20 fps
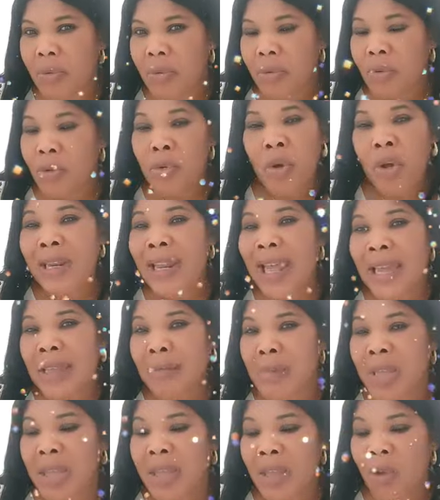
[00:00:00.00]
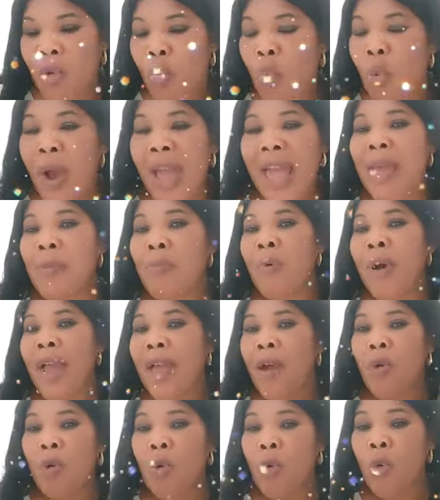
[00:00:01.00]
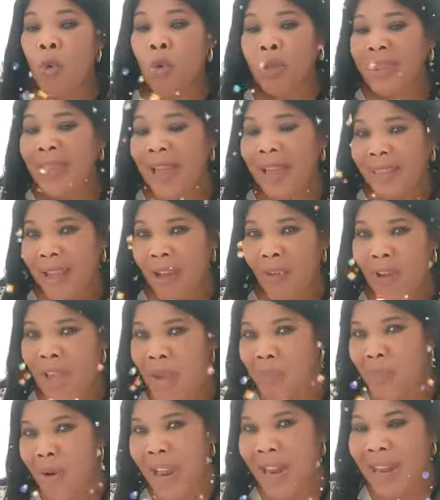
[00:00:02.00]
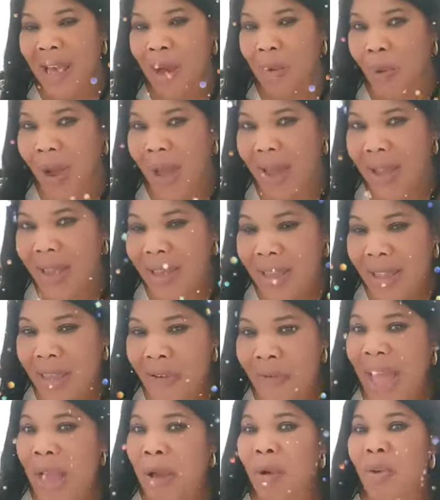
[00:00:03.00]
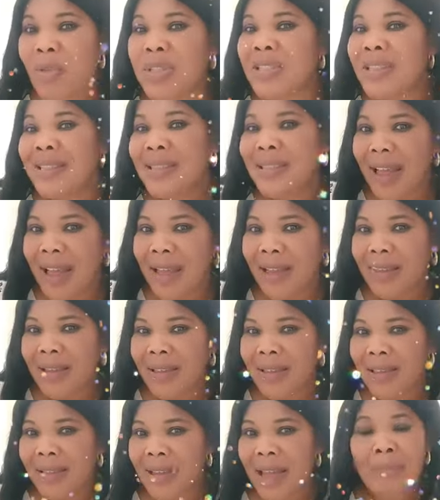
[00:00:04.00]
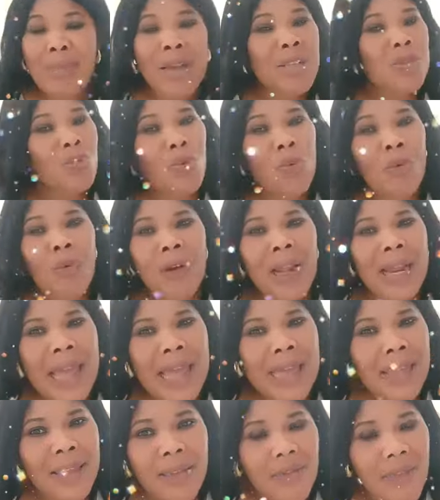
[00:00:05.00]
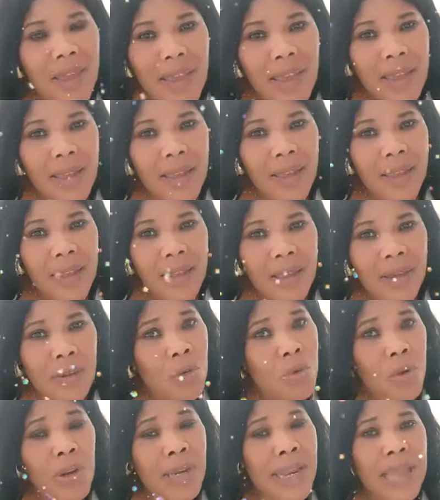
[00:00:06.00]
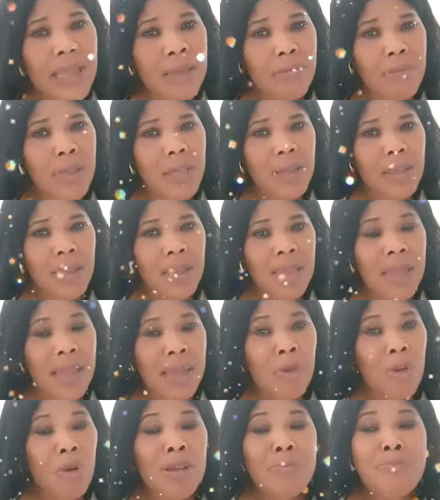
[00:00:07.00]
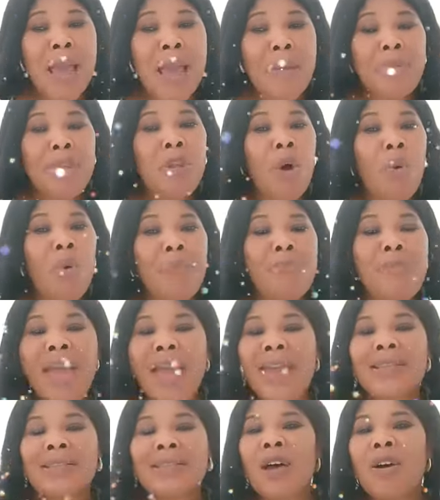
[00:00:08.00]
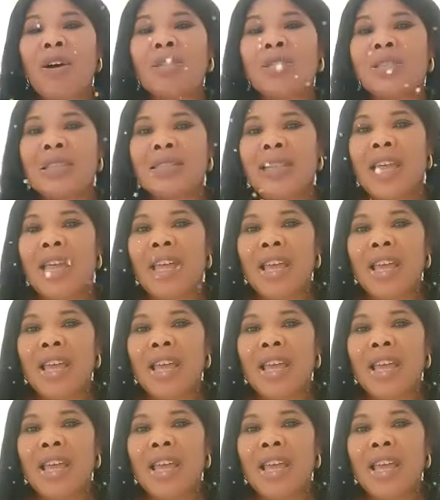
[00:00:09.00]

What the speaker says: You not like me. Where mwe umu dana, where mwe lawa. If I can sit down, about who will like him, eh? You not like me. Because me, I be no one, me, I enter all this